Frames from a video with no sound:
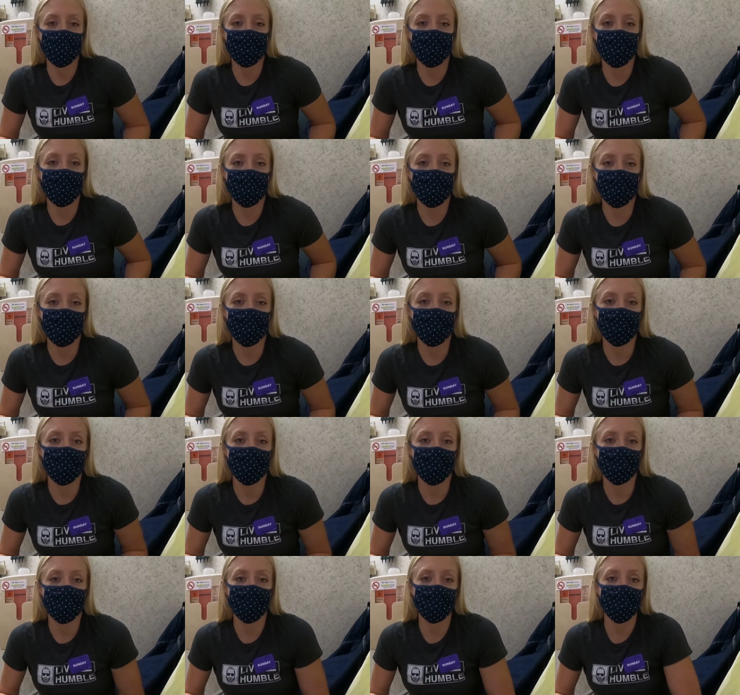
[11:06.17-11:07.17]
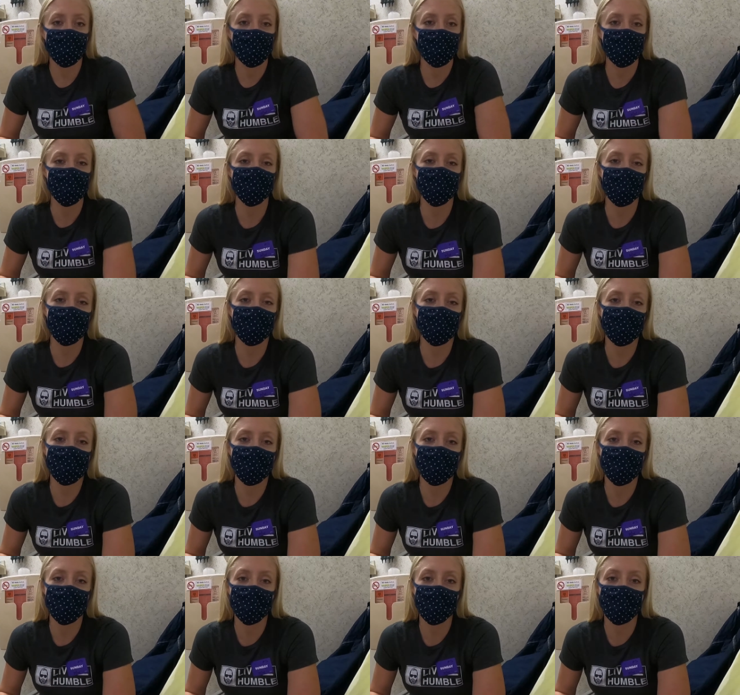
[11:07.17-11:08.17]
that we're on we're unsure of.
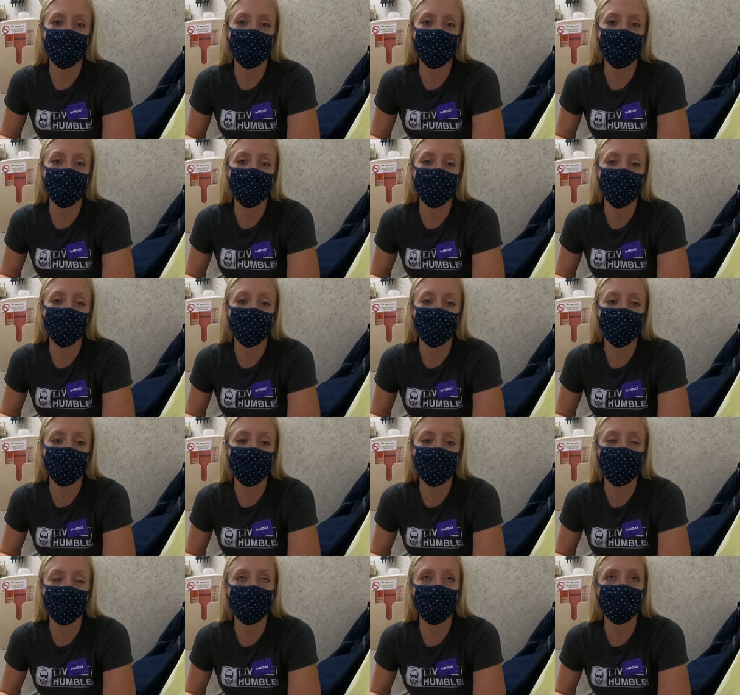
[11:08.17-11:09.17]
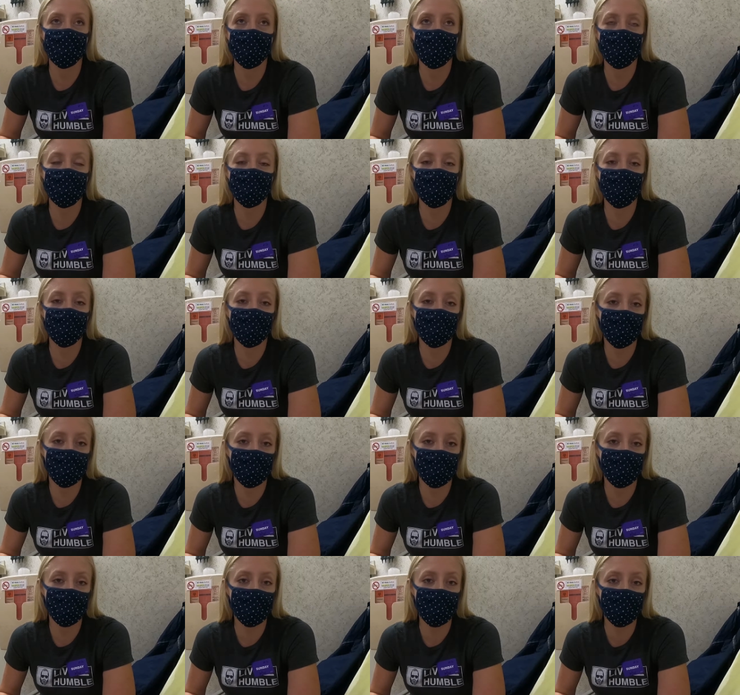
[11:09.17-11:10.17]
So we may be here
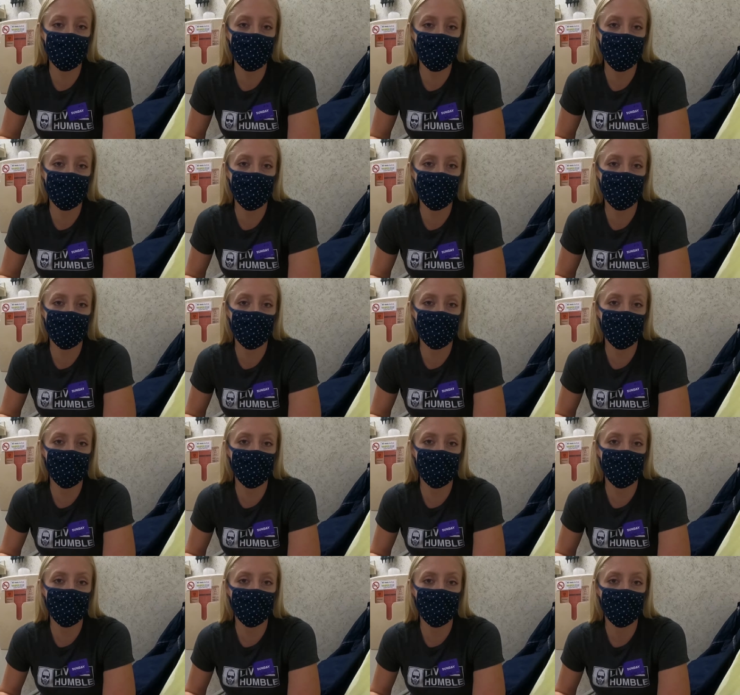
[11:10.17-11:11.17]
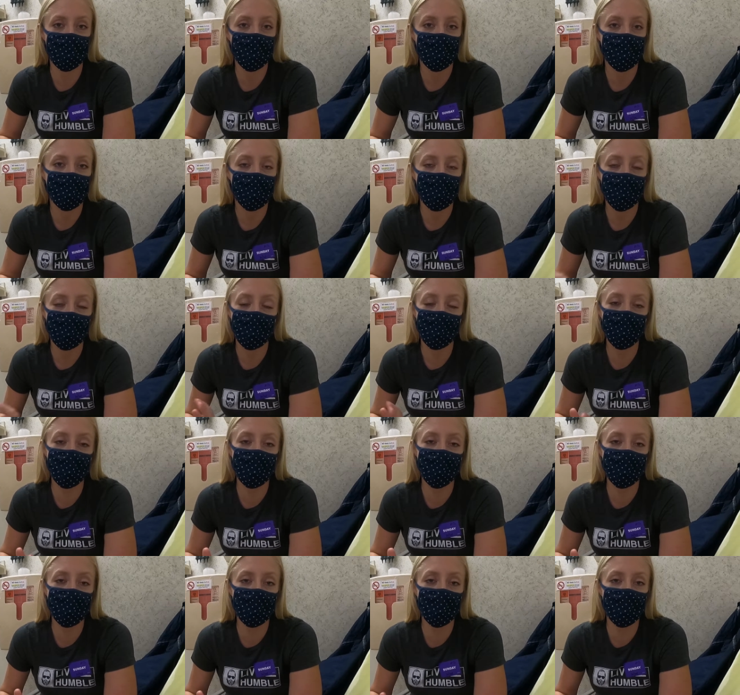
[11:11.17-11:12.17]
for a bit. We may be here
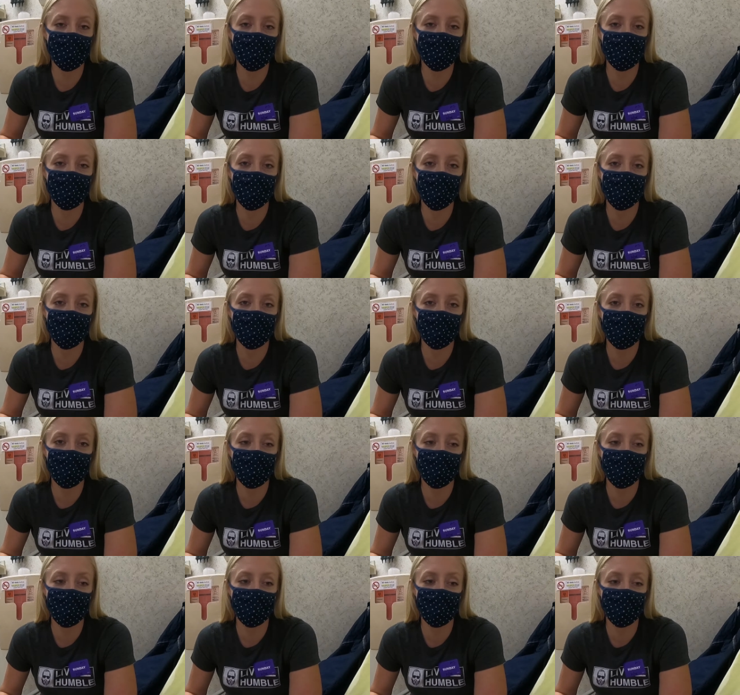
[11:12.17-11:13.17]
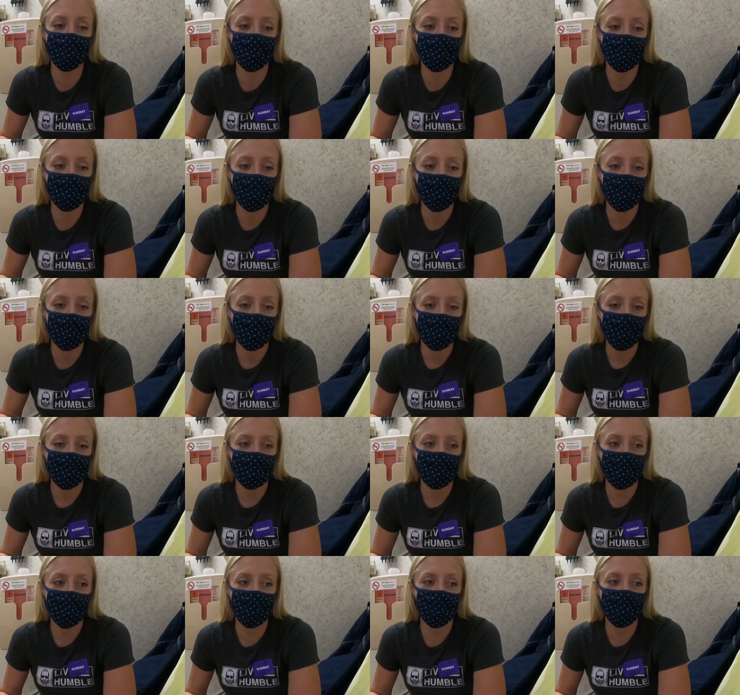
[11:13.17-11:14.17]
quickly. We don't know yet. Um,
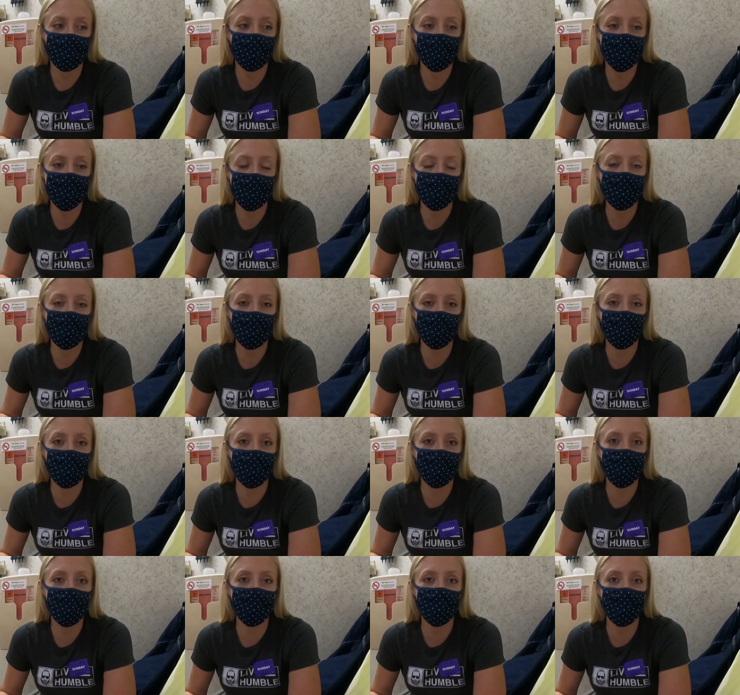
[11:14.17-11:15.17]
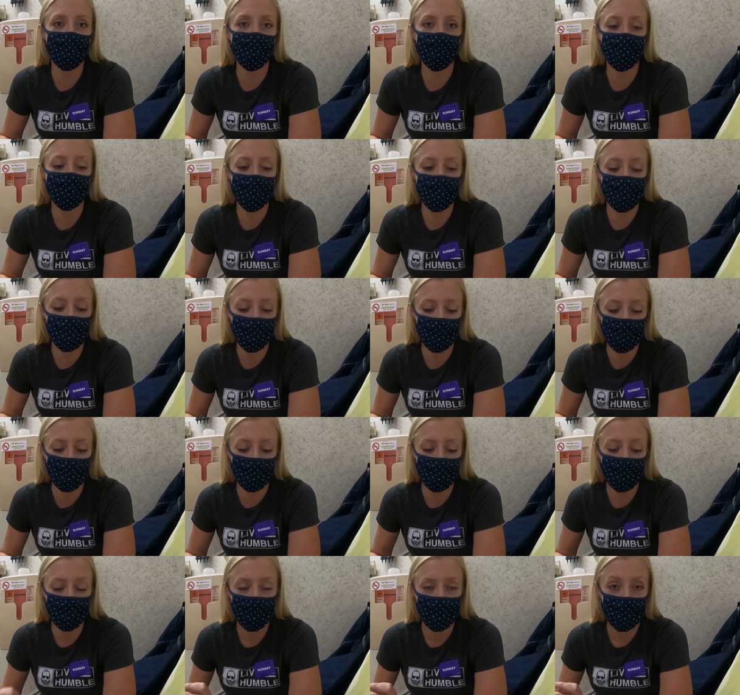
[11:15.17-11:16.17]
but every time you come in, you have to
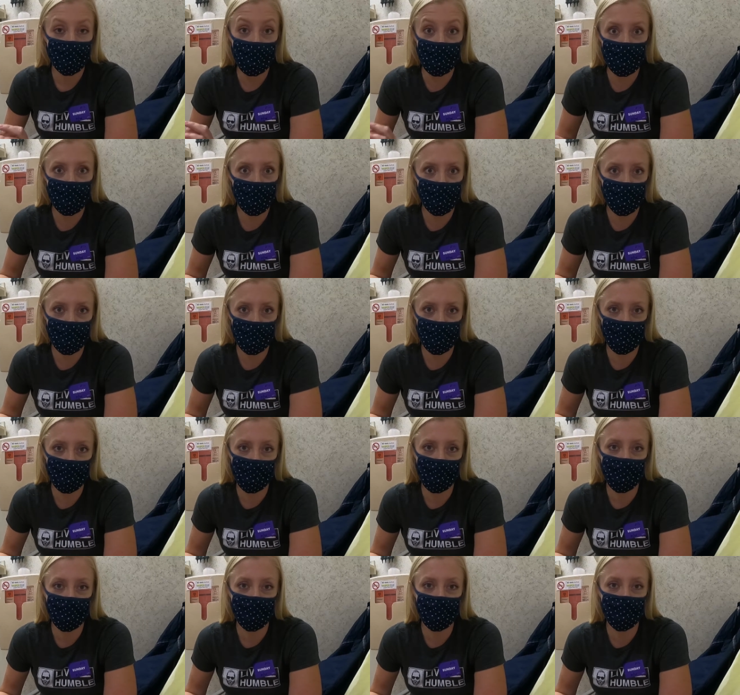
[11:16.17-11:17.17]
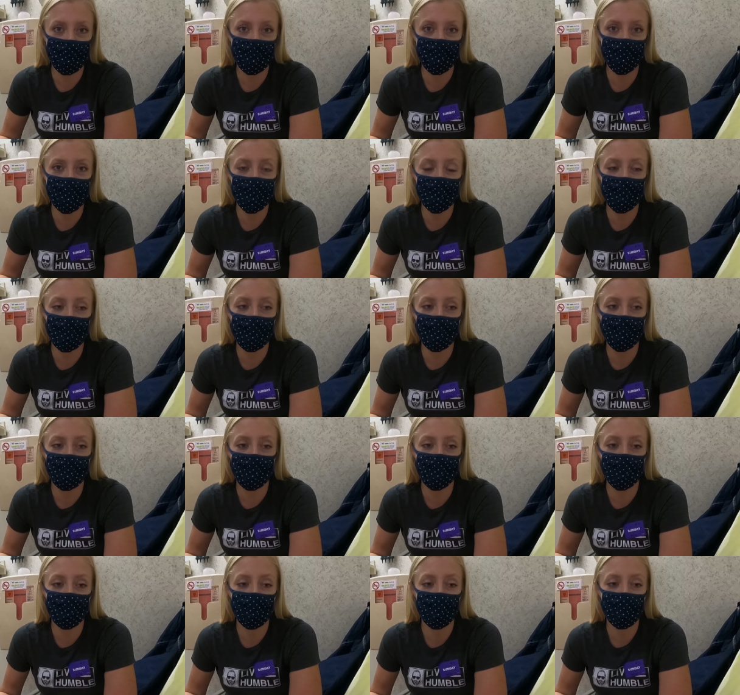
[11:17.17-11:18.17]
bring everything, all his
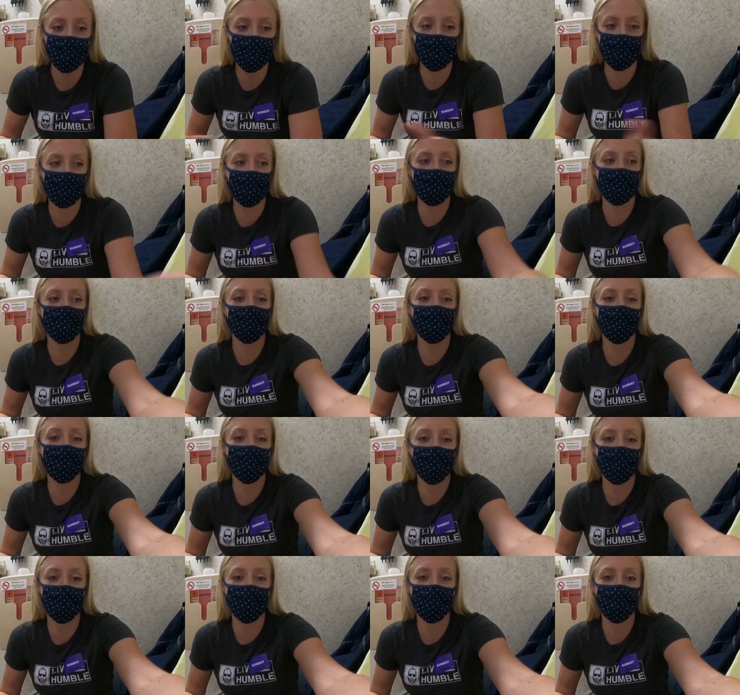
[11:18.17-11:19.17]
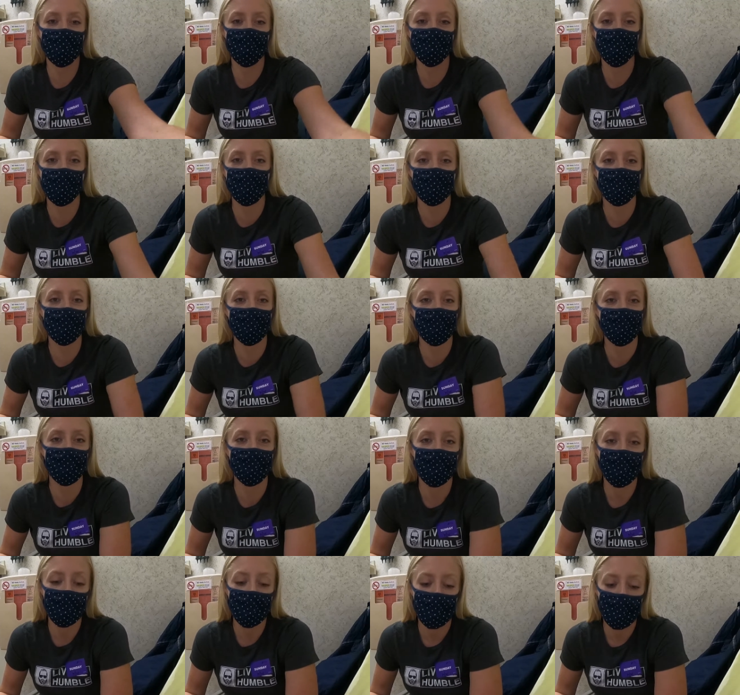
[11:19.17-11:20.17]
um, data we've been tracking,
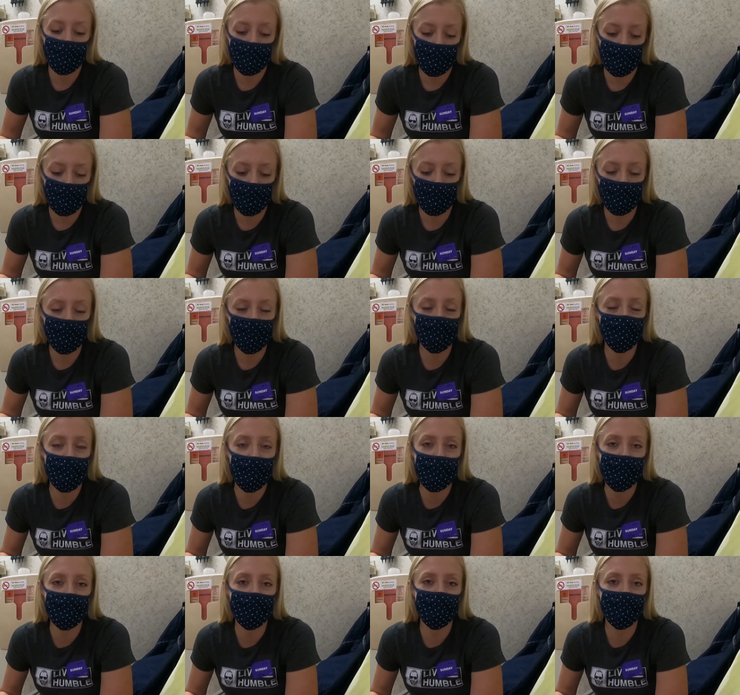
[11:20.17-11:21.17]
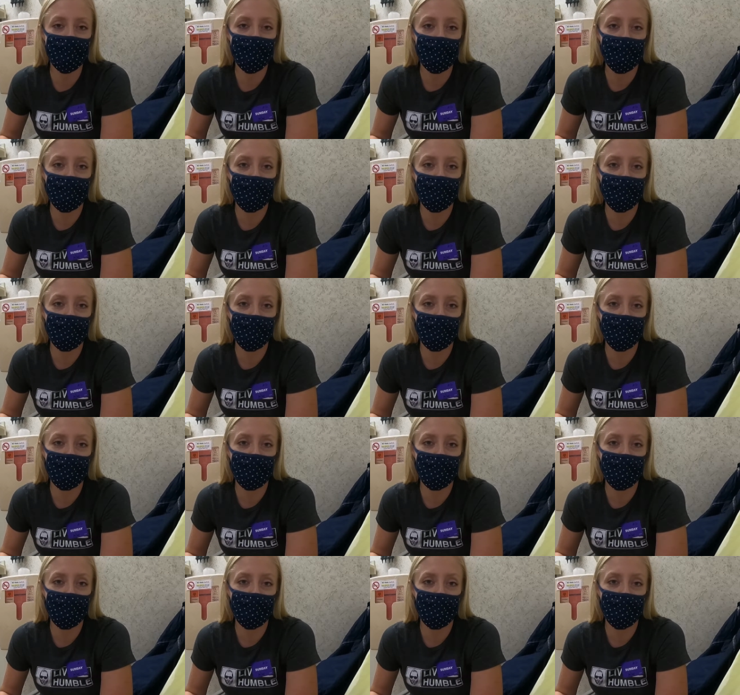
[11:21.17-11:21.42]
all his meds,